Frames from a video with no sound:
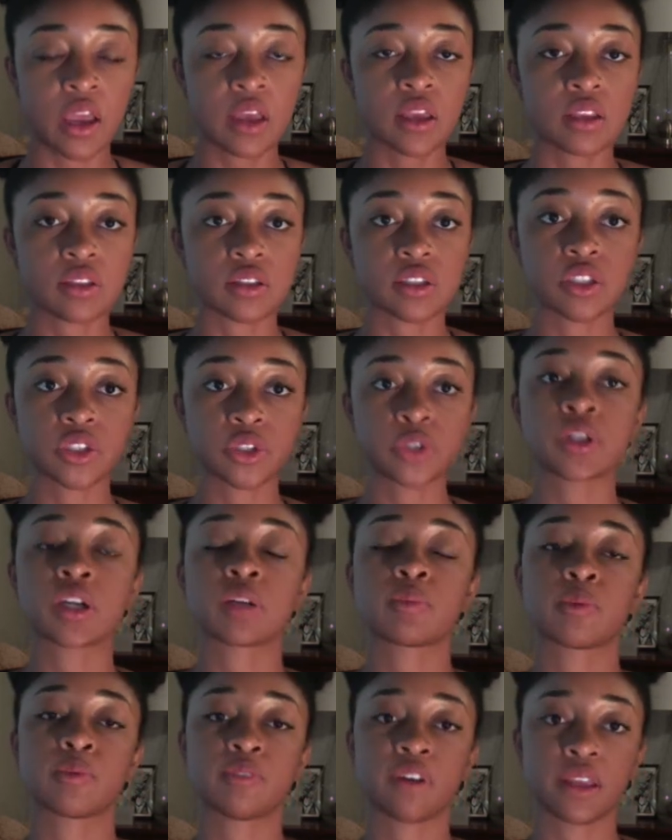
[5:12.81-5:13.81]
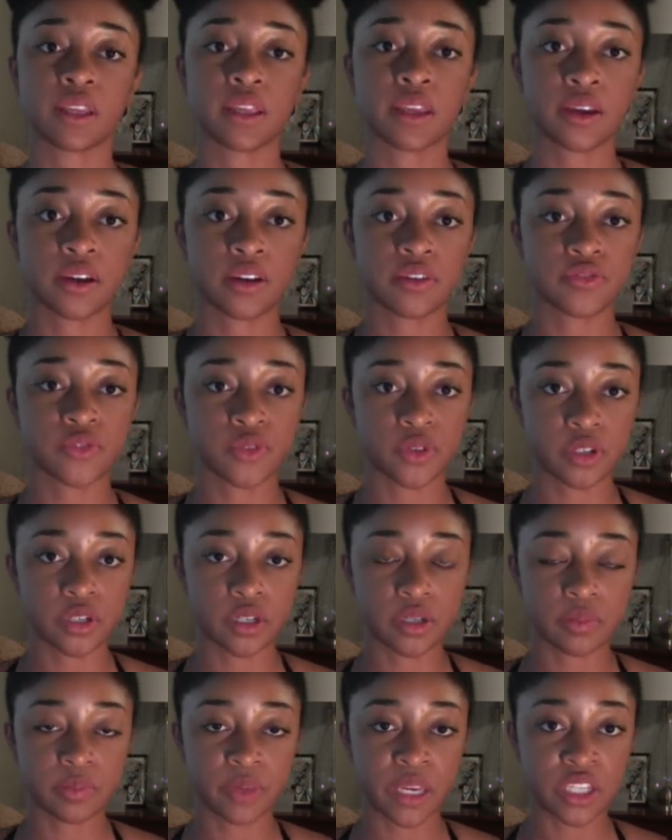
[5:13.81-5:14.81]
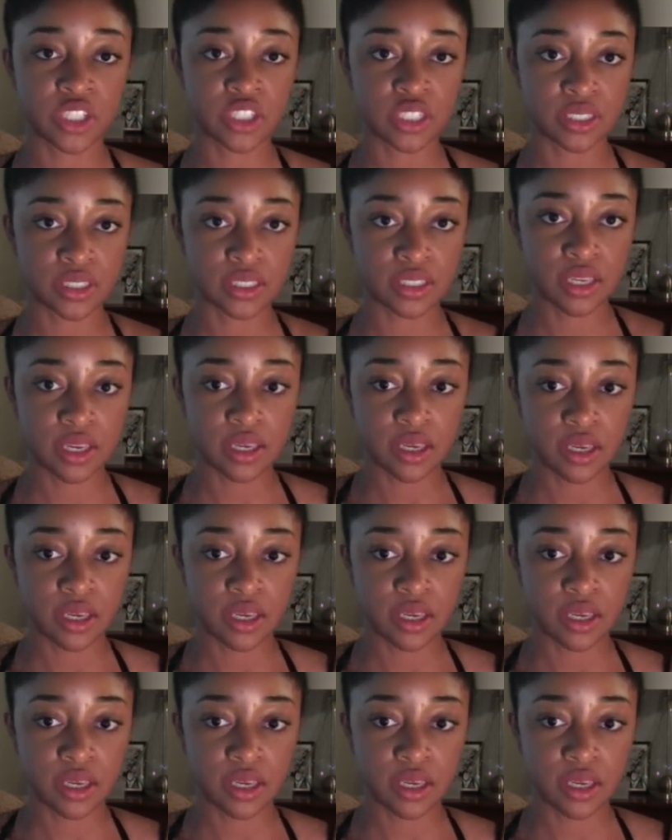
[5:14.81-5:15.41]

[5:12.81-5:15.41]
and to learn how to provide care for patients.